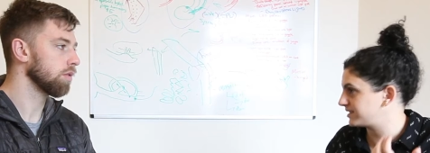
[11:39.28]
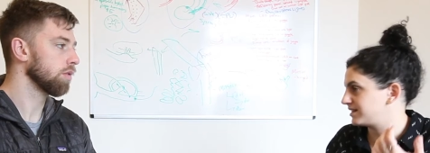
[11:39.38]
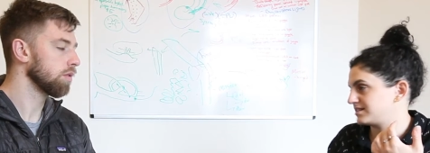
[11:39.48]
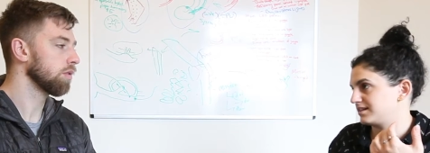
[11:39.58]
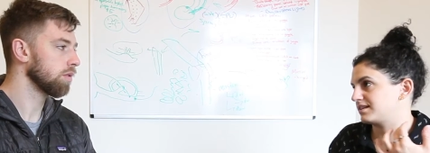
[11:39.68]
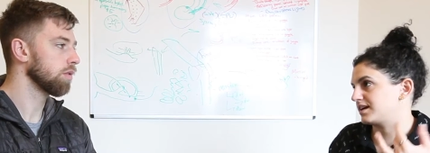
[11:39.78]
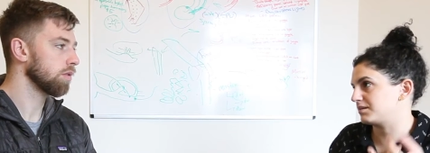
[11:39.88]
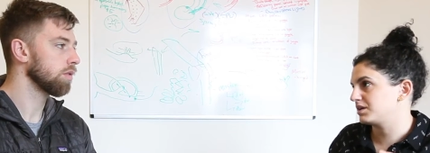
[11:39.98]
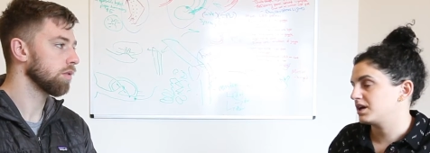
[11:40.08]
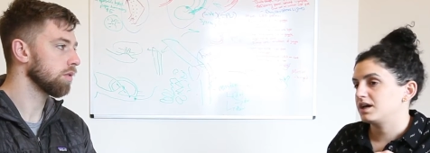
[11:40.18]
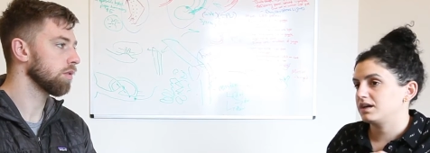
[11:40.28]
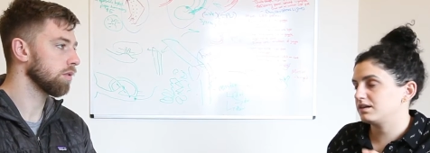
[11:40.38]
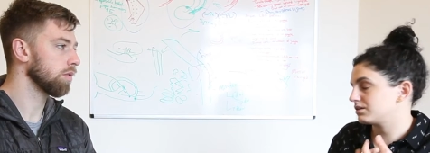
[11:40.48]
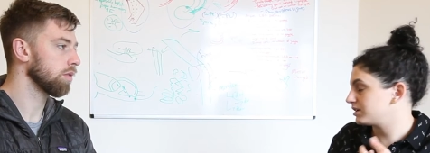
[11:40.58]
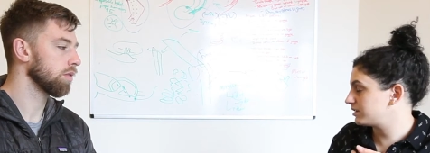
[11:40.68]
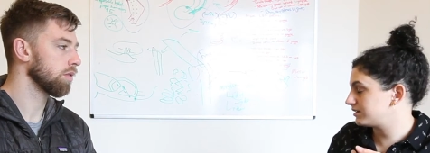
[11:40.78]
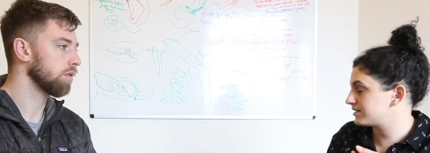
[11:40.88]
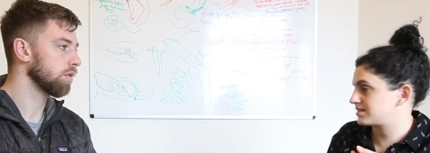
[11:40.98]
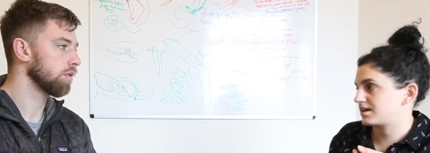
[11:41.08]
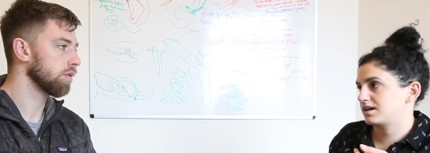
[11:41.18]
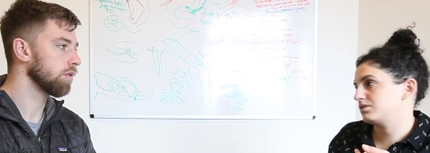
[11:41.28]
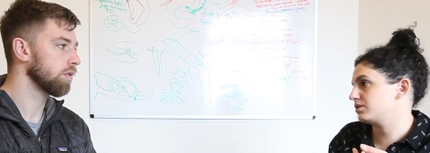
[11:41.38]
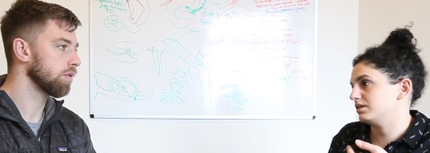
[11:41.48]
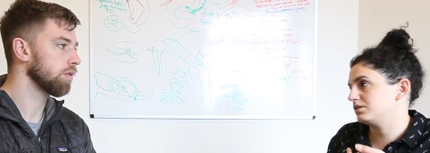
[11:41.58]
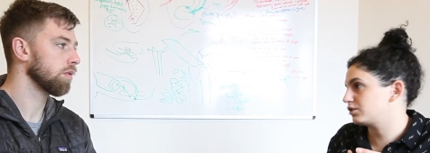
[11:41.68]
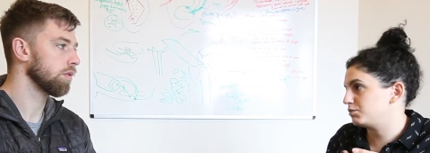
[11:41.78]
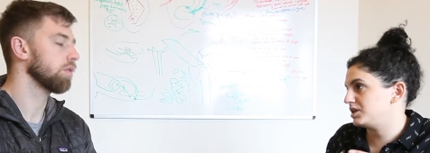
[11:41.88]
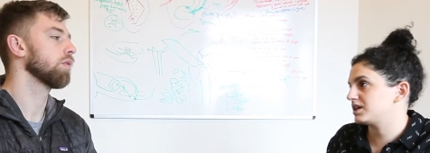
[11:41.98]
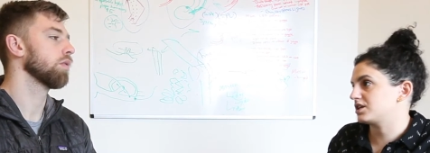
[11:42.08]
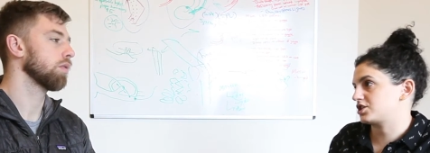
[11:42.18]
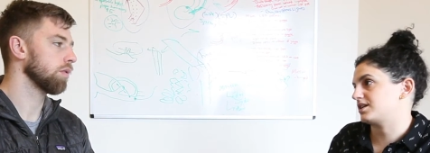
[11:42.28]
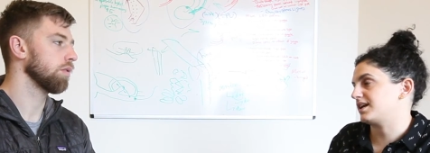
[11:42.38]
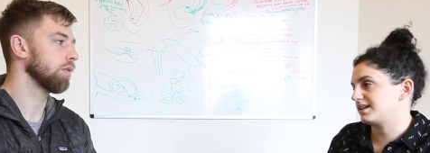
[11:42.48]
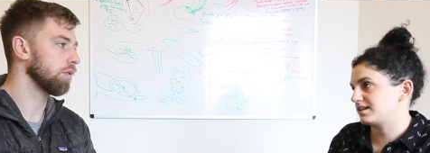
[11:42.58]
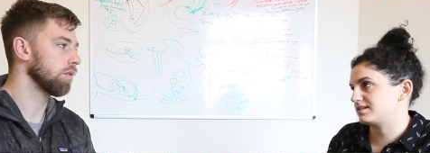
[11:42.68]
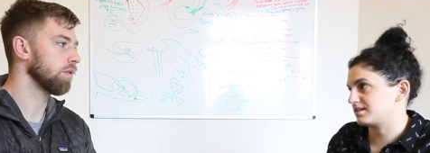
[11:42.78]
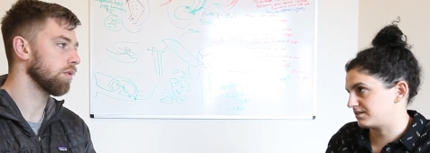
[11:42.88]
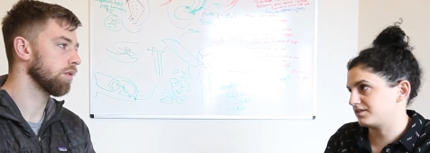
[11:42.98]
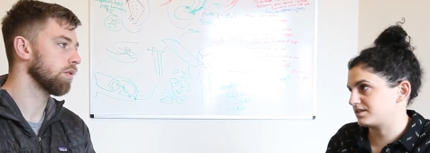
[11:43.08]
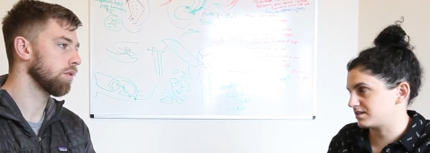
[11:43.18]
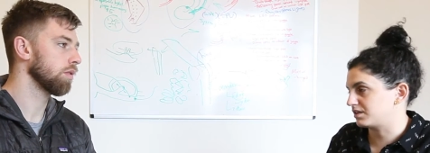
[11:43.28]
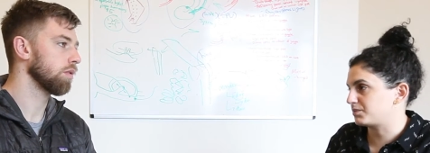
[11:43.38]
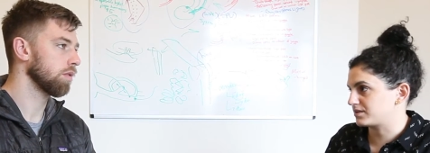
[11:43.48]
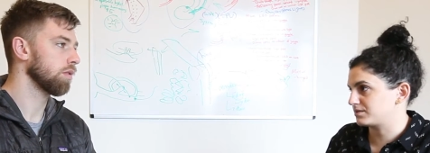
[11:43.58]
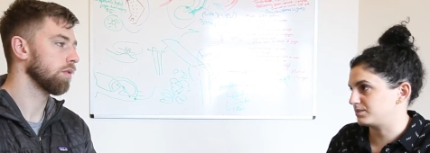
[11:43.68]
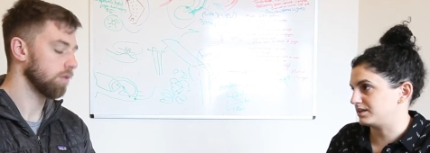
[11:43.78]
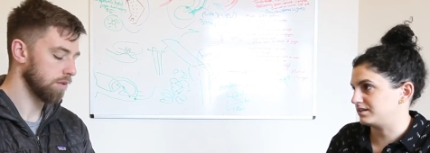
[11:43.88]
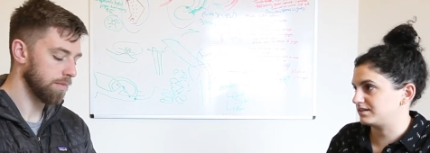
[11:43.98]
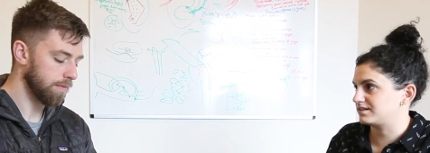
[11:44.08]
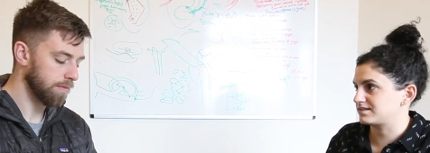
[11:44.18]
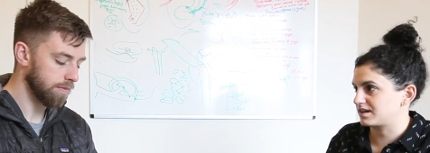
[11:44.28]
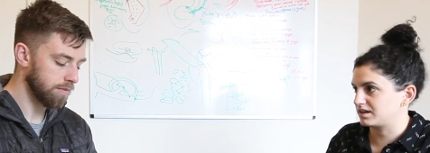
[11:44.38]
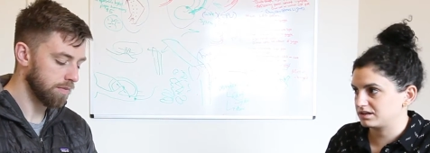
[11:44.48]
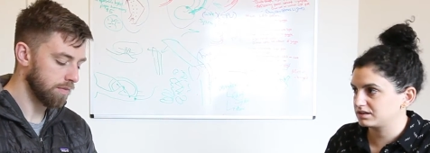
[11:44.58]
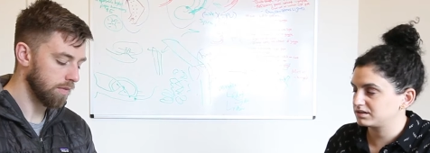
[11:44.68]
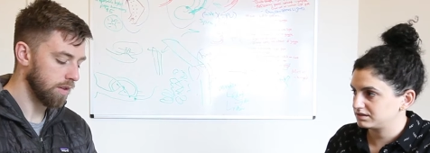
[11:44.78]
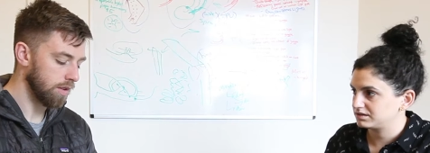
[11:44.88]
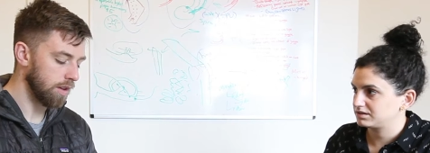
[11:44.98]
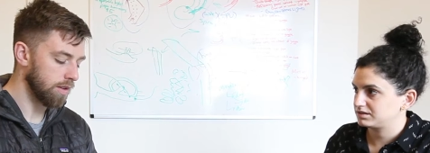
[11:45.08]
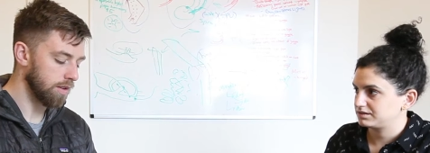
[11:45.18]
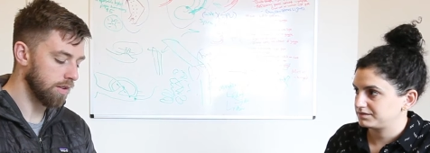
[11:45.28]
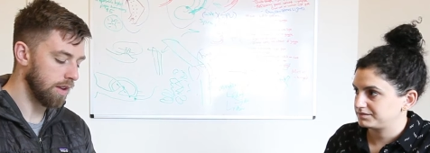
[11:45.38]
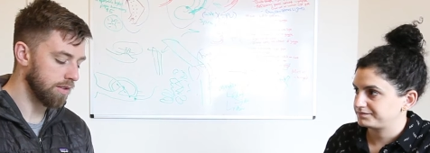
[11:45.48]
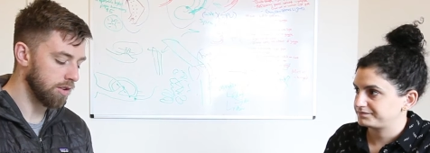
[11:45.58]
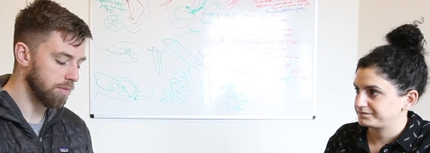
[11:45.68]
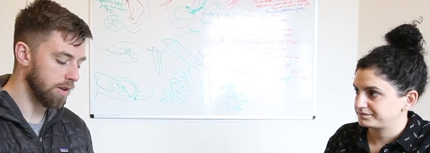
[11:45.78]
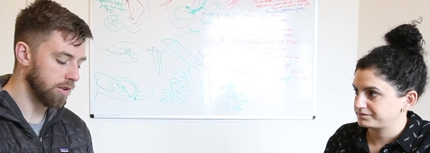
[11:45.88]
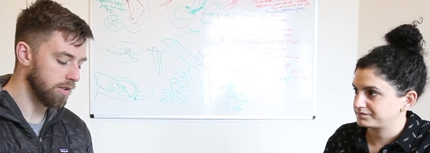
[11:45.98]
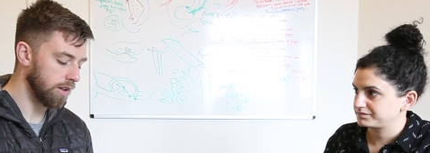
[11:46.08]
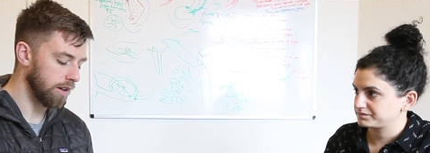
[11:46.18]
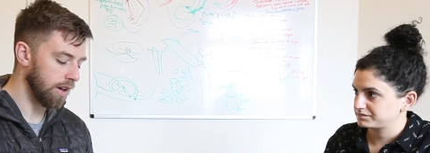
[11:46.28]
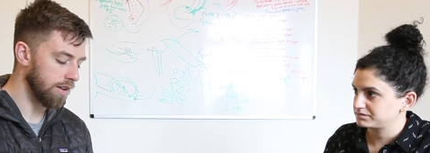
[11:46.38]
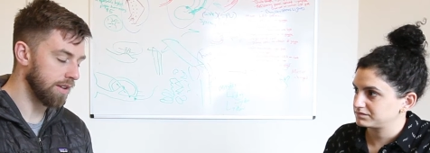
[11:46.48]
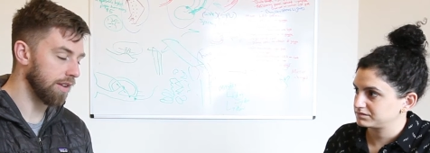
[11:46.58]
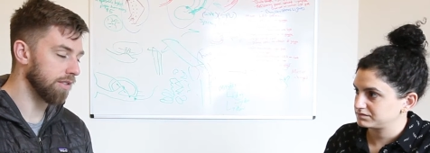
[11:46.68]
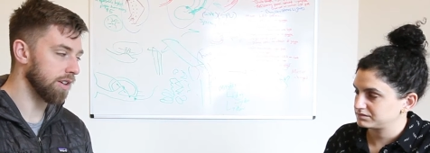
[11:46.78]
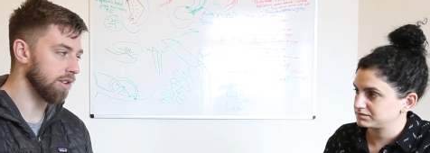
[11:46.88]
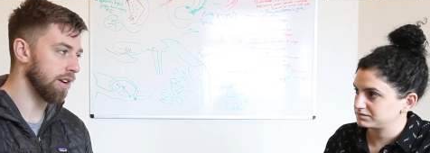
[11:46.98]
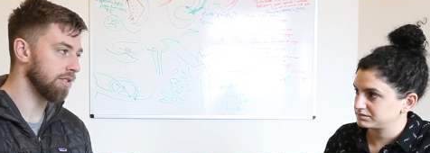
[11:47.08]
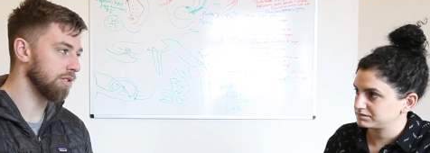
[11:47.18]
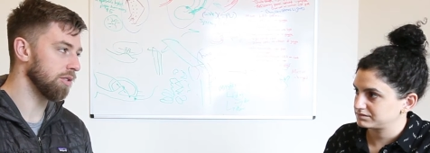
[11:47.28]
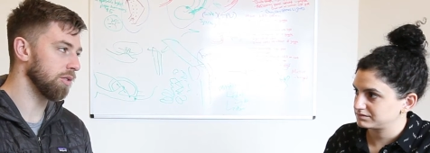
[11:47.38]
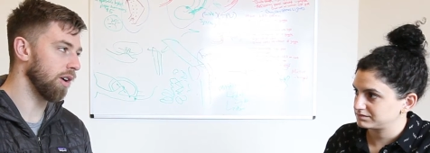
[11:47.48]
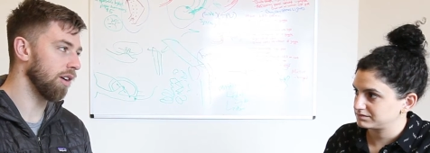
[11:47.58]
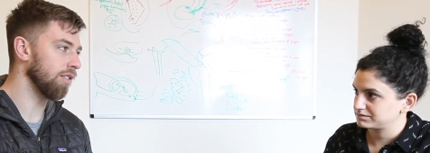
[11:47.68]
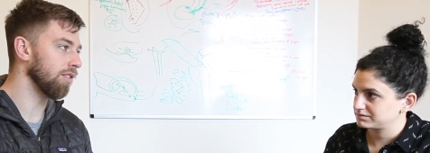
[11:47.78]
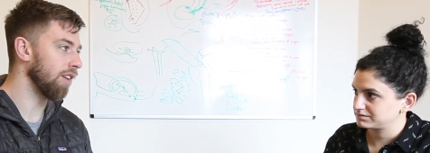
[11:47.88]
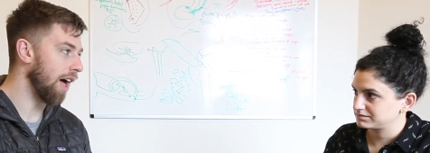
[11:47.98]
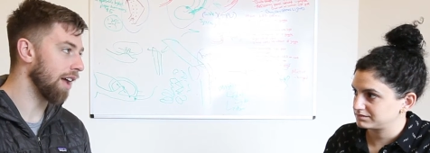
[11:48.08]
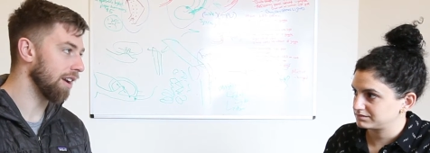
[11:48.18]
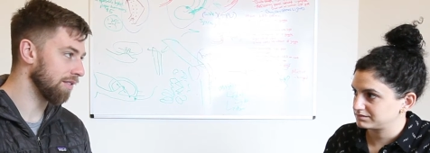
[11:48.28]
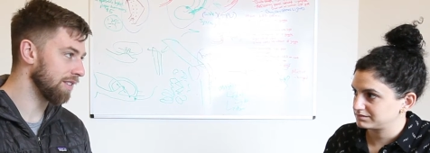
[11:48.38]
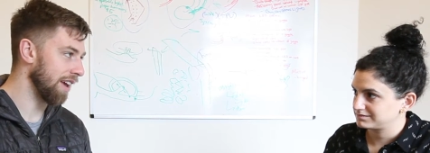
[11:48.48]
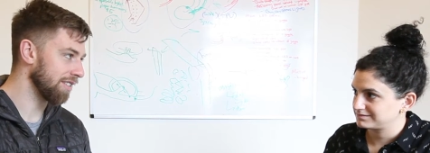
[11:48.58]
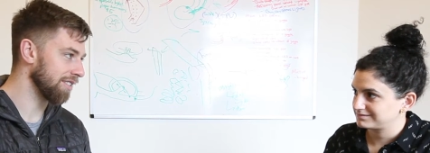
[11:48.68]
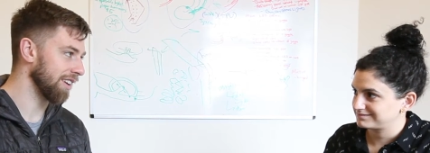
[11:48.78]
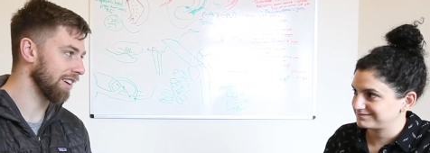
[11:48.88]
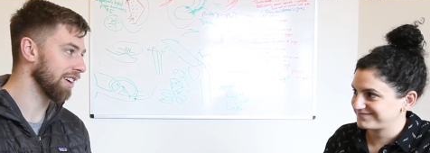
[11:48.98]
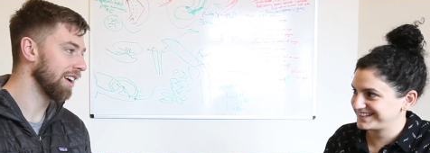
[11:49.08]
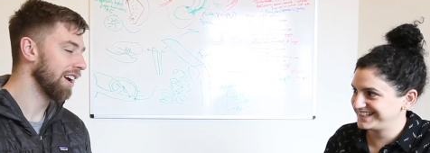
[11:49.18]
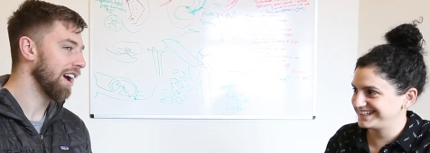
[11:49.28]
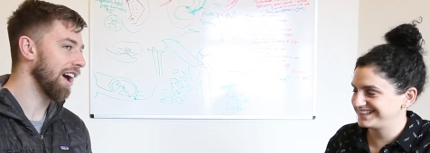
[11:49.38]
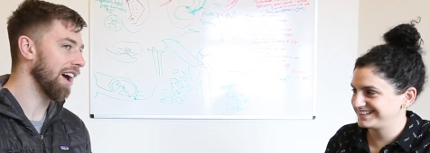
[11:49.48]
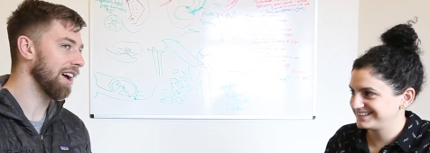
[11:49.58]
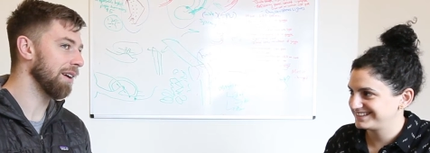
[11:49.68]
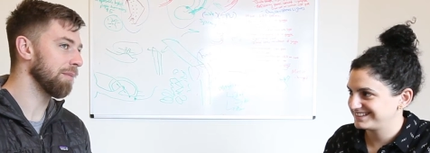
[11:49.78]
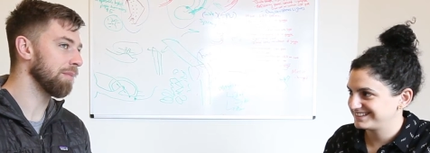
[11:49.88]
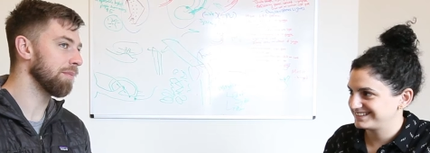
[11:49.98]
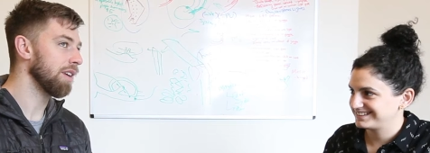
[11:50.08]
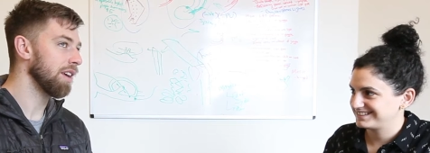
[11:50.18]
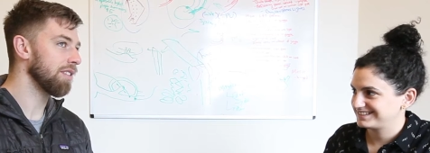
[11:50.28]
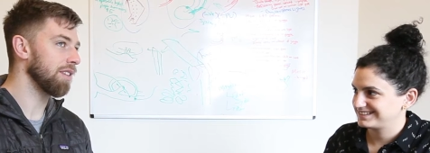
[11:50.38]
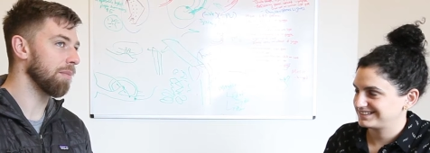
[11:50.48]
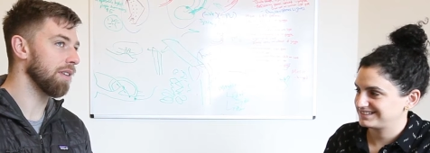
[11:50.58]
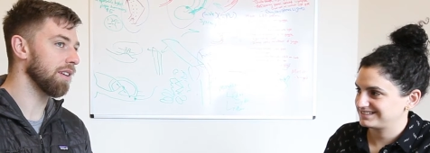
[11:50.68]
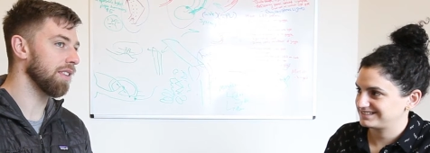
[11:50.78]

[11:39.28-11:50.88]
Speaker 1: mitigating them either in the design or in the communication, at least if it's not possible in the design.
Speaker 2: That's that's super interesting. It sounds like you guys do a lot of testing. Yeah. Um, something